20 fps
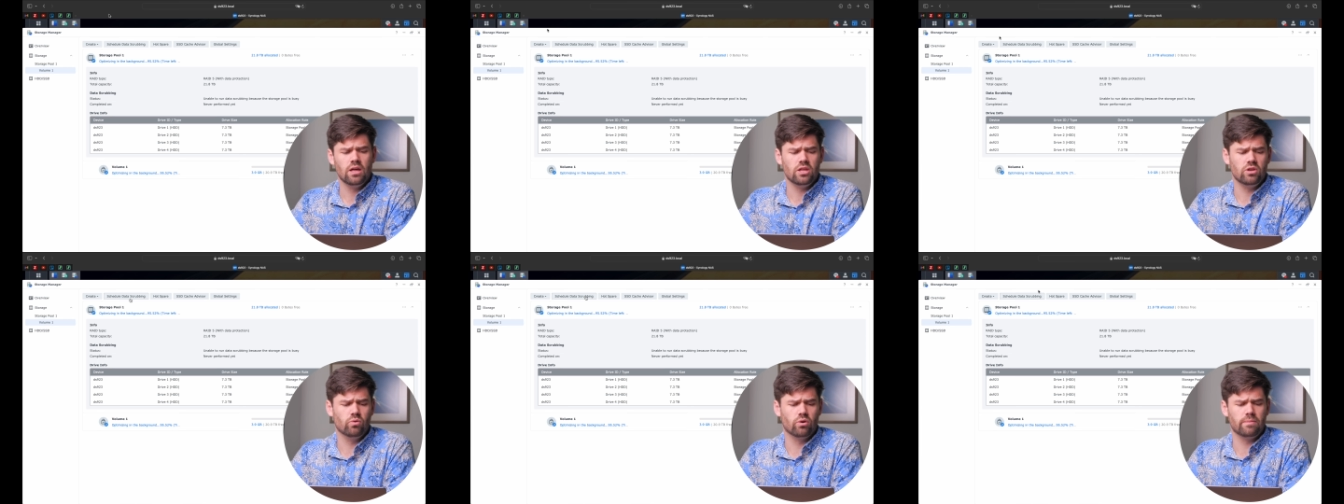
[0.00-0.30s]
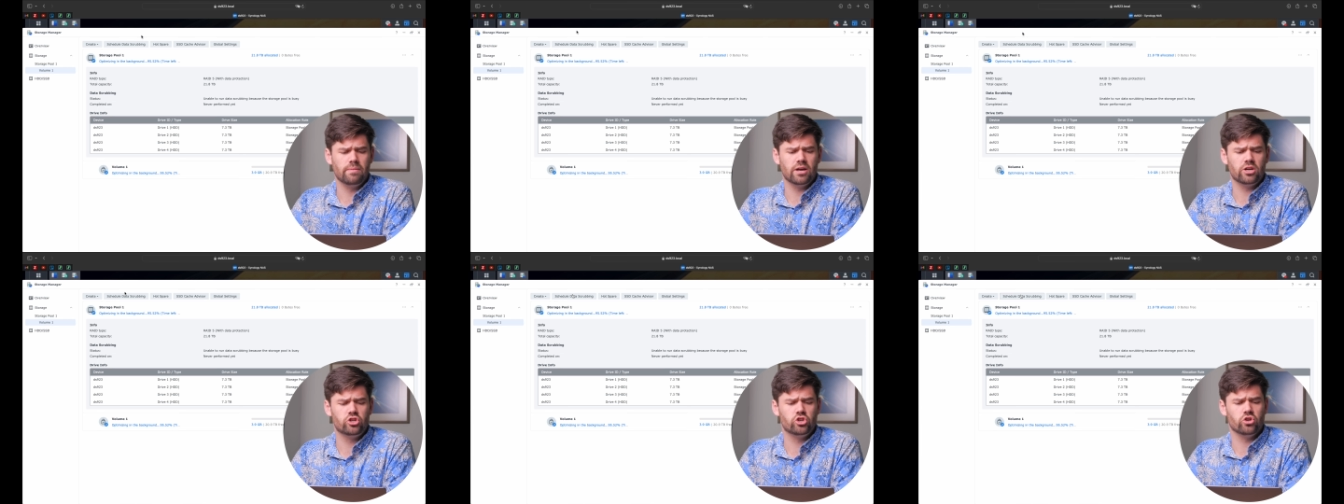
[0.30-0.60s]
you want
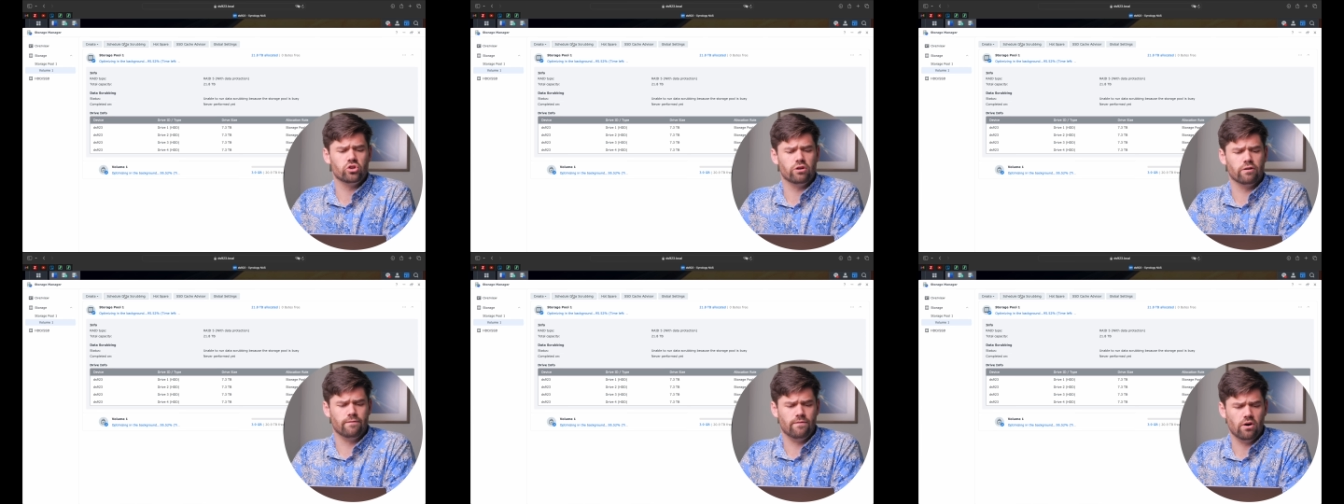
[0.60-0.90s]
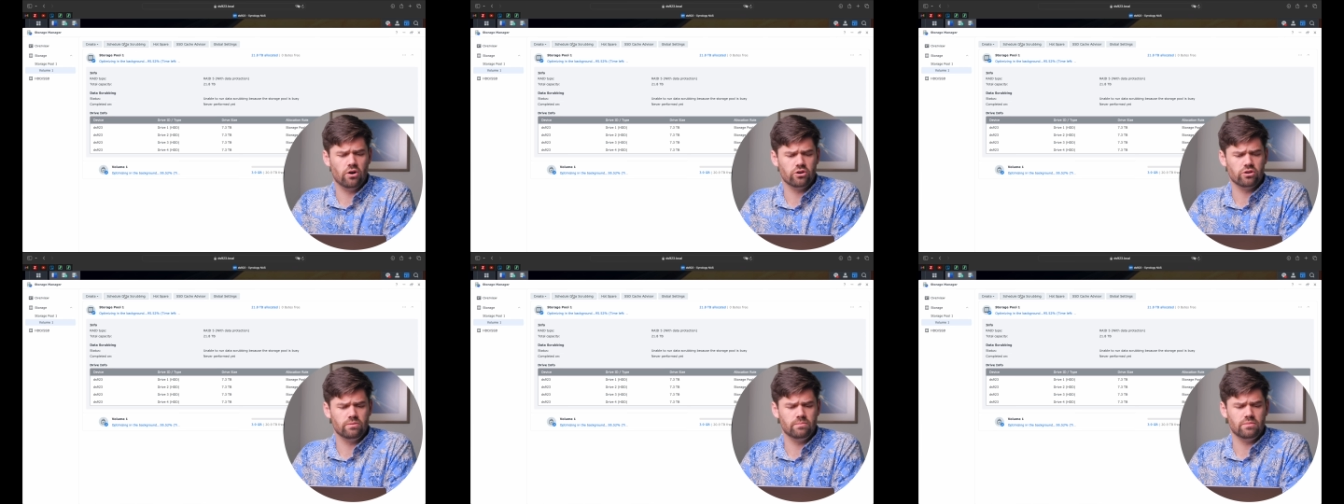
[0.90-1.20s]
to make sure your
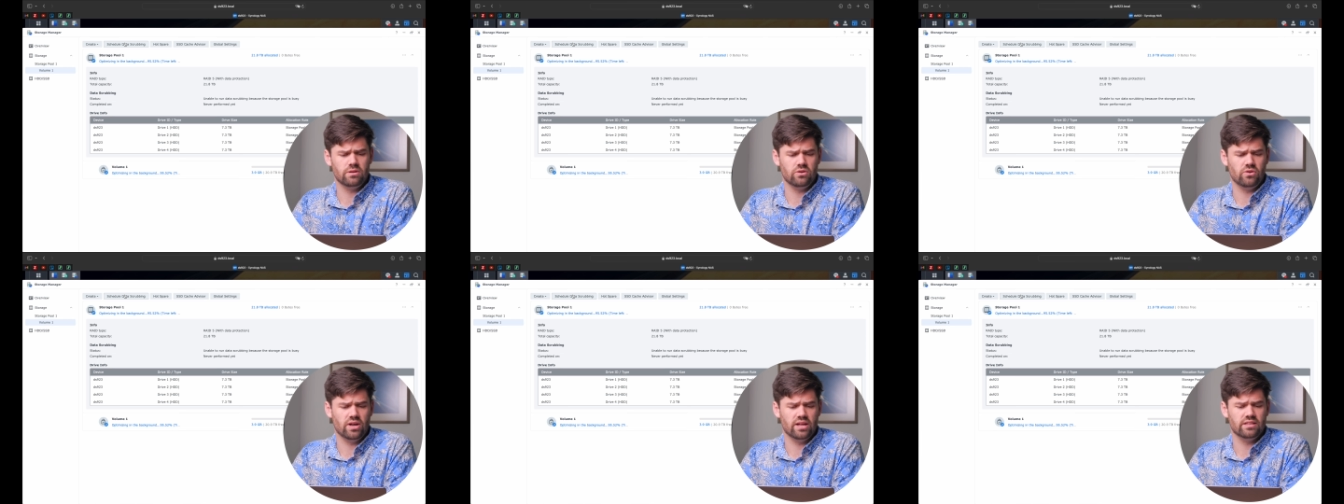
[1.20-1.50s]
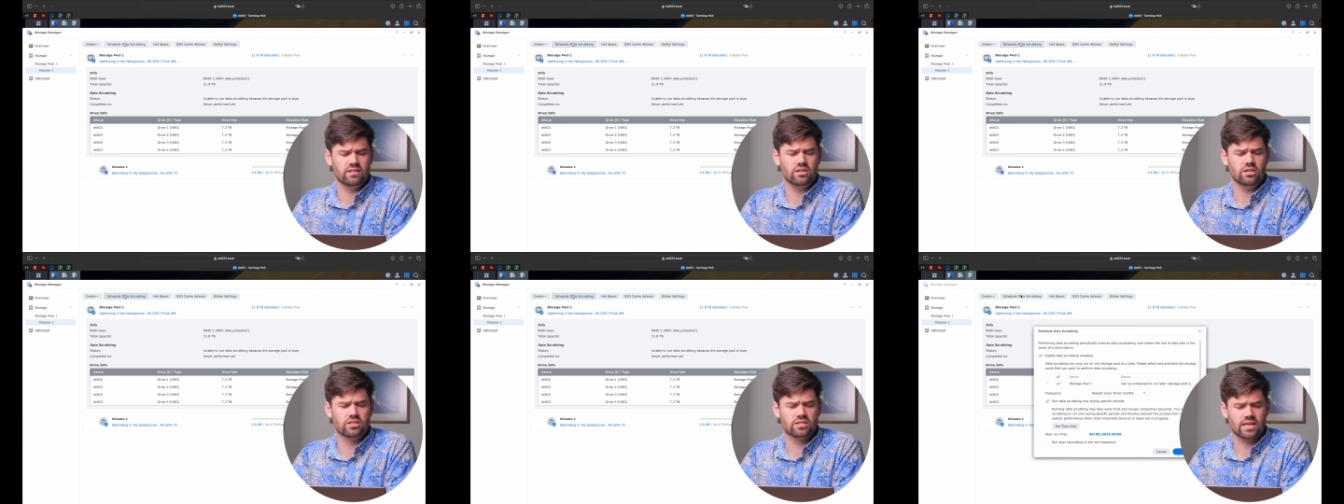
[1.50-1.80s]
volume, you
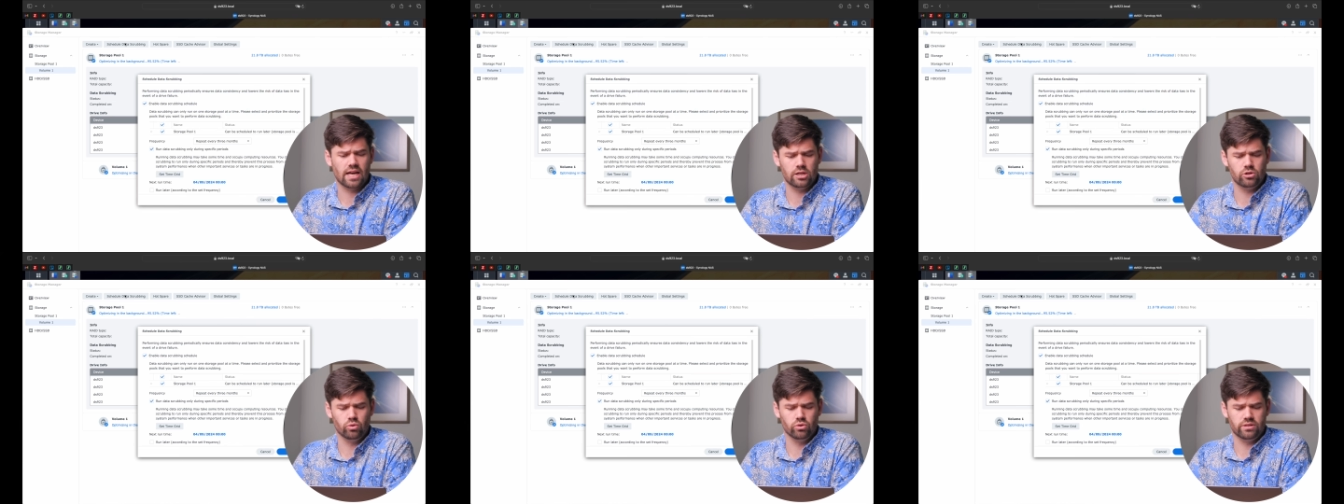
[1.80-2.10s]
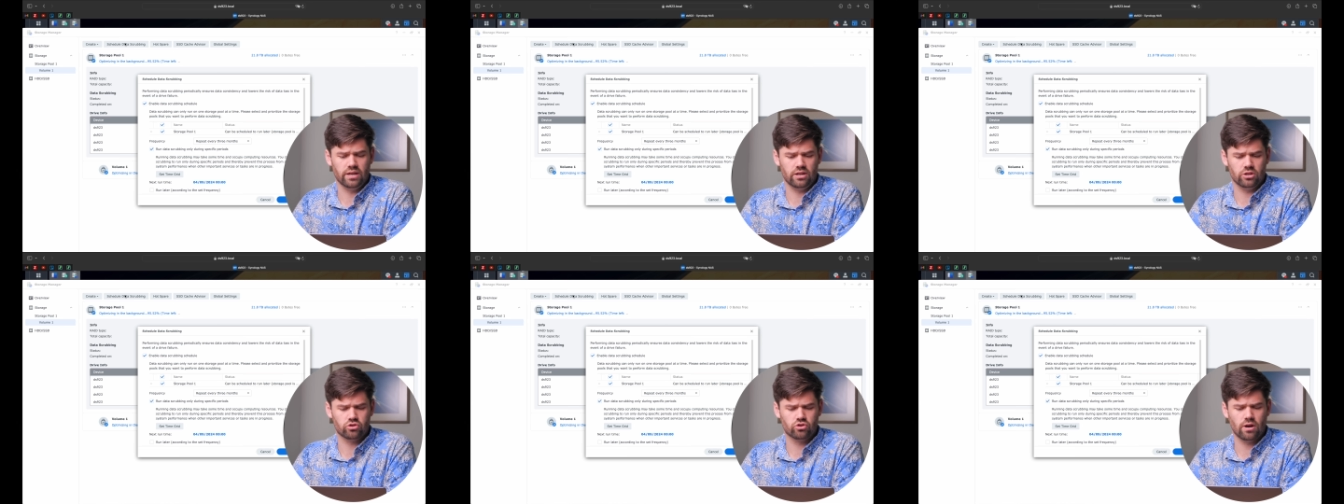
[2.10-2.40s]
hit schedule
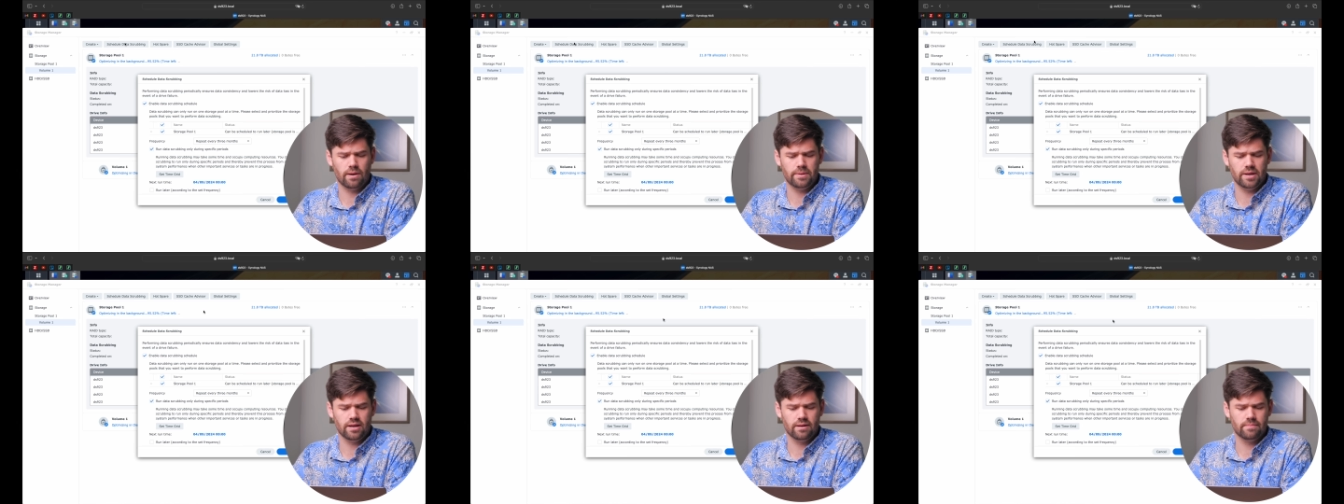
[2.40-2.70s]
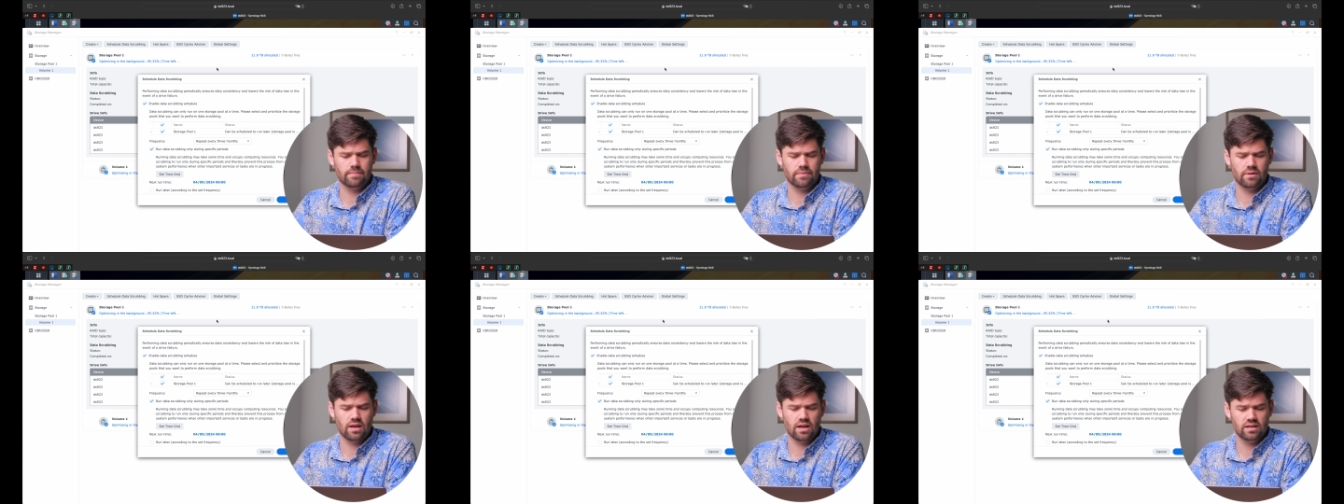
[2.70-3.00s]
data
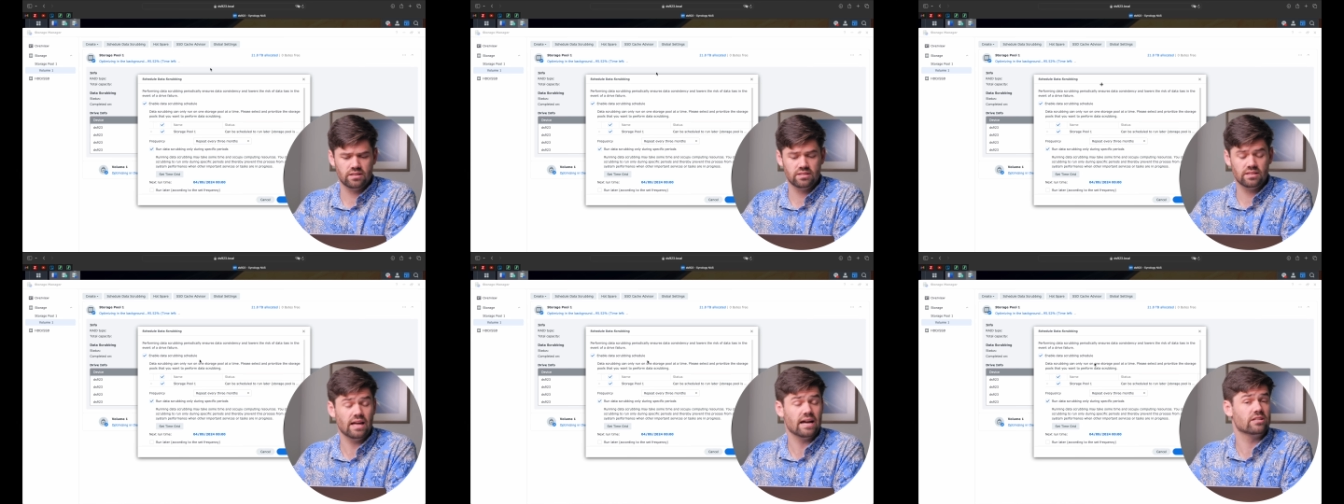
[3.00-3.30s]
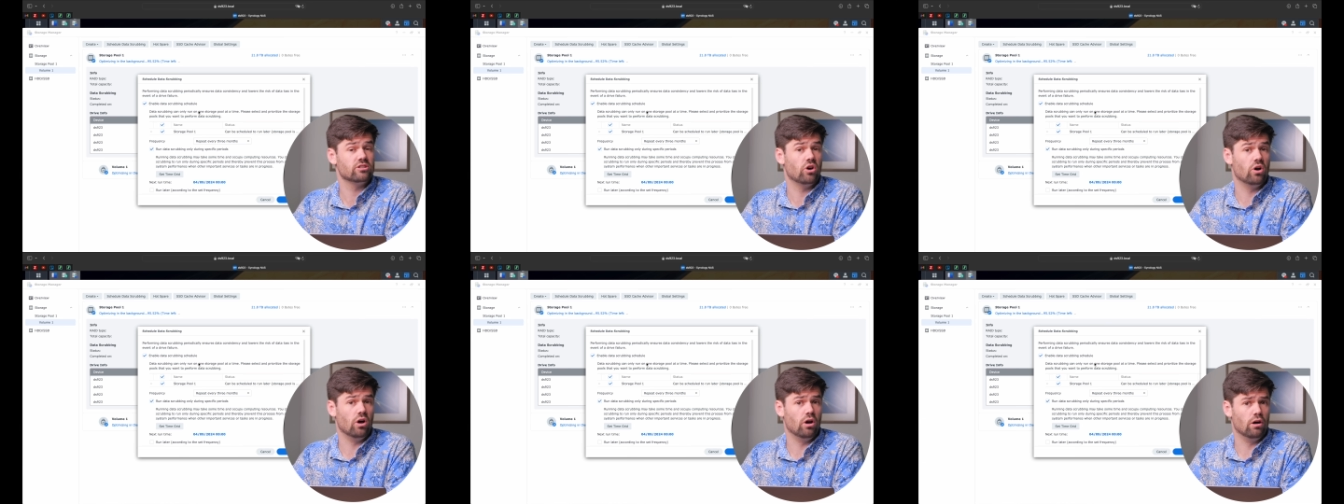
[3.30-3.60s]
scrubbing,
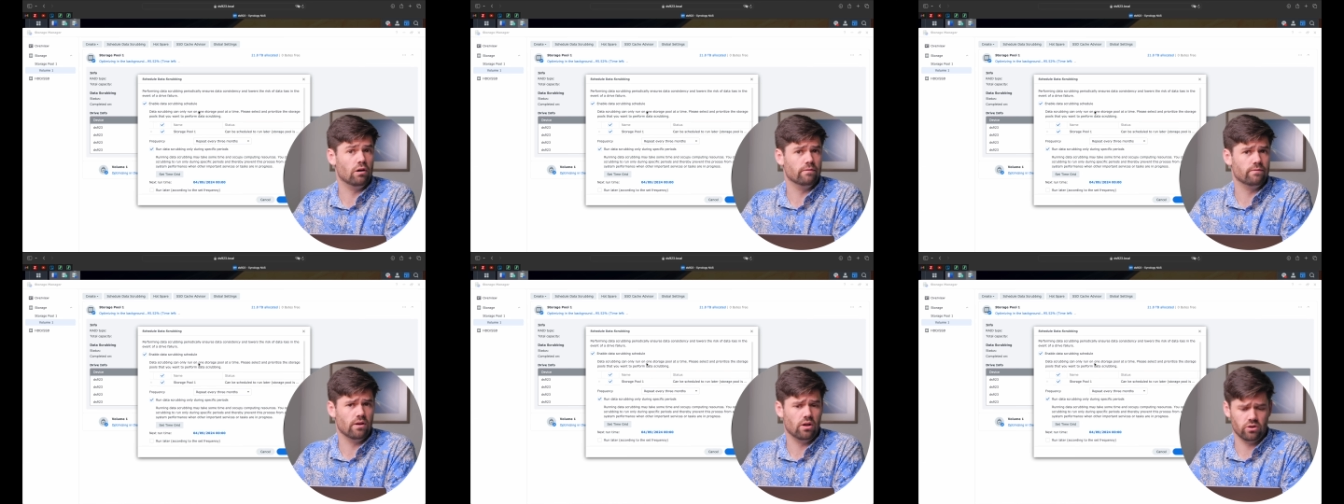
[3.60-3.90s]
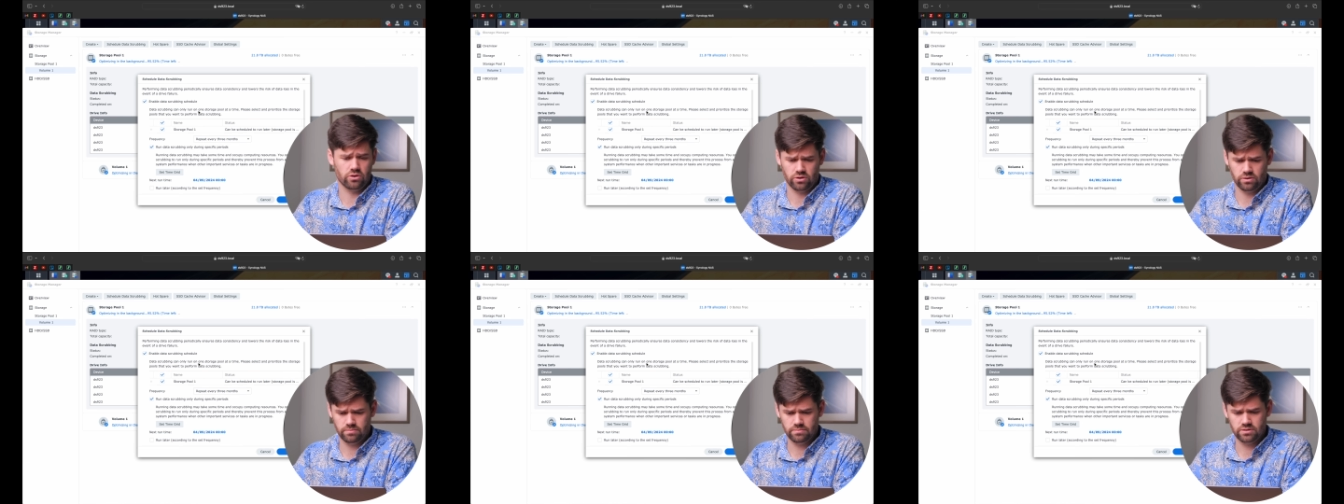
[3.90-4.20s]
select all
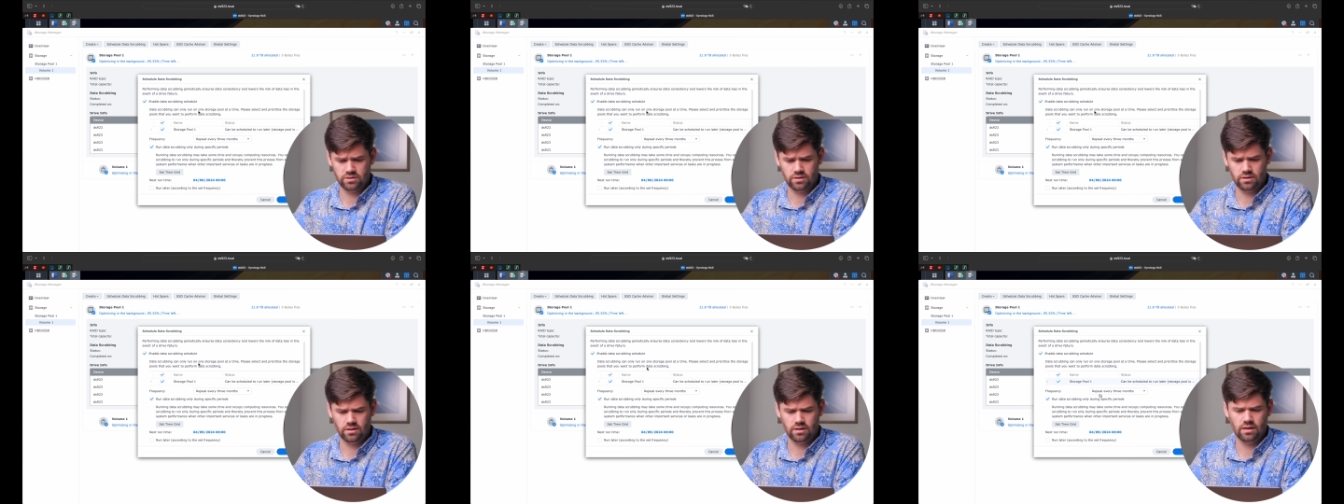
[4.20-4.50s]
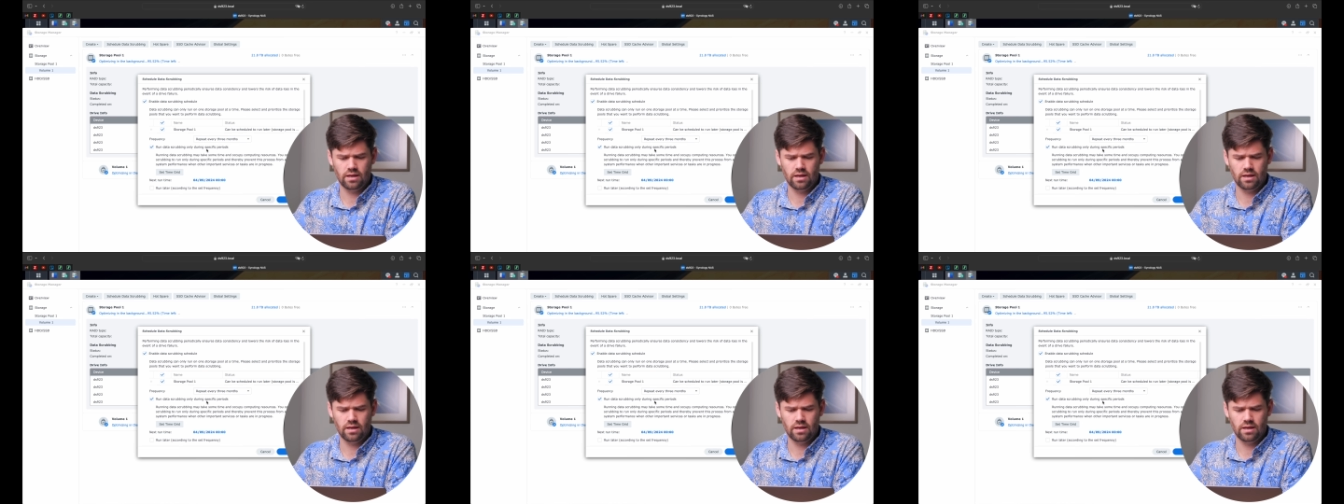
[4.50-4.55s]
volumes,